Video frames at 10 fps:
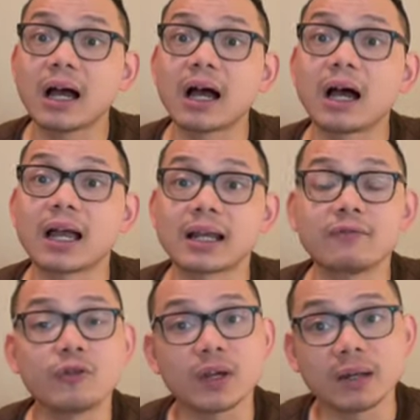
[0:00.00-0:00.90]
and
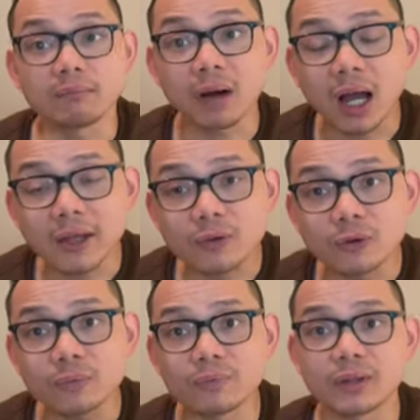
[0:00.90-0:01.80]
if you're in my
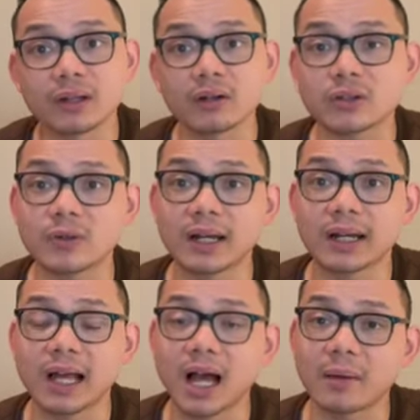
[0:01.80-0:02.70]
group, the
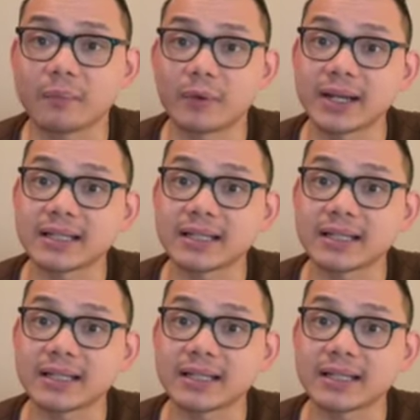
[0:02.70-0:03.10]
Australian Harp Rent,